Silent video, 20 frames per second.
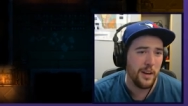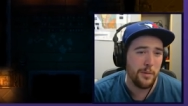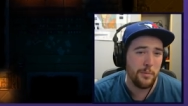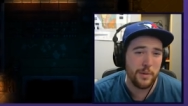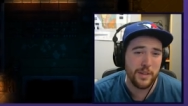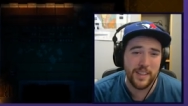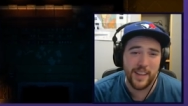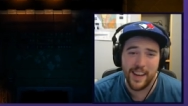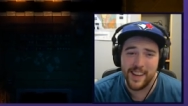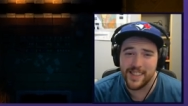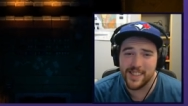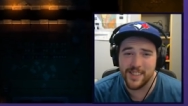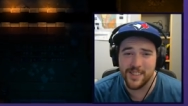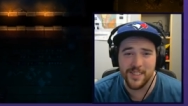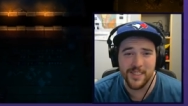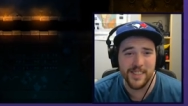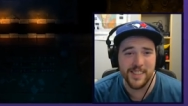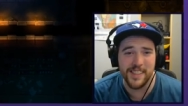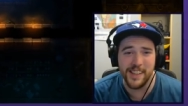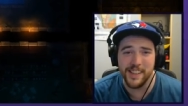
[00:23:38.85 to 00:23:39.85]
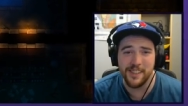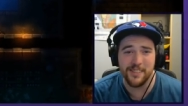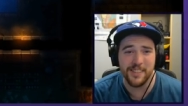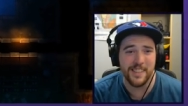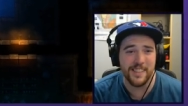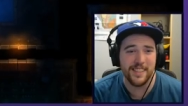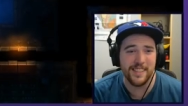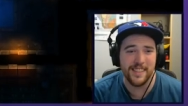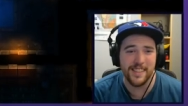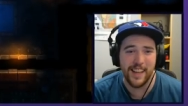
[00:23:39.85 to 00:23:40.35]
potential
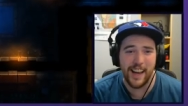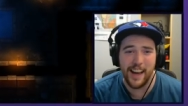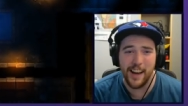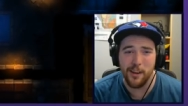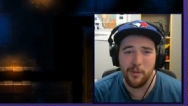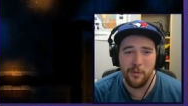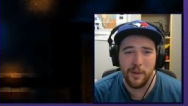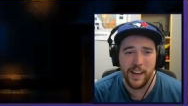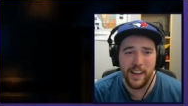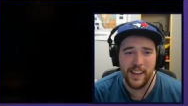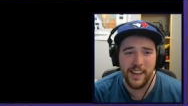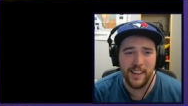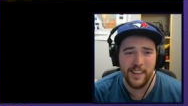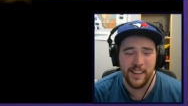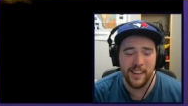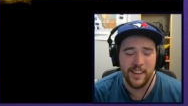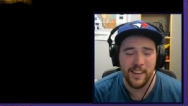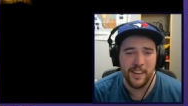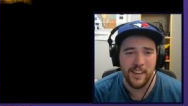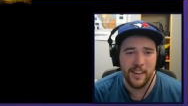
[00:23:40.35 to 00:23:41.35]
secrets that way.